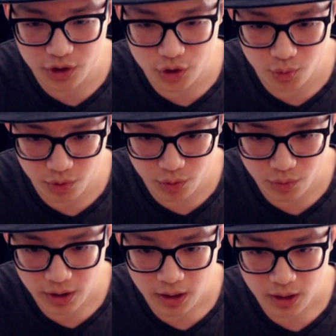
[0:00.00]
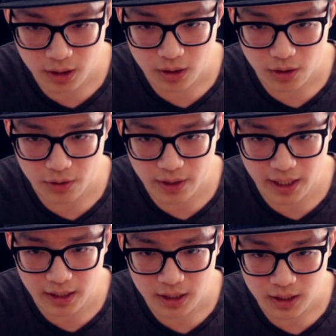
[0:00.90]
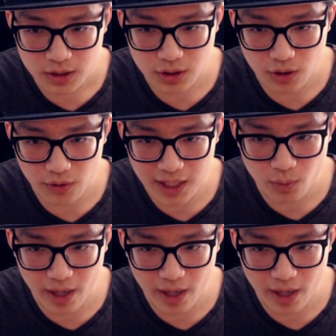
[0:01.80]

a druid. Okay, so that's why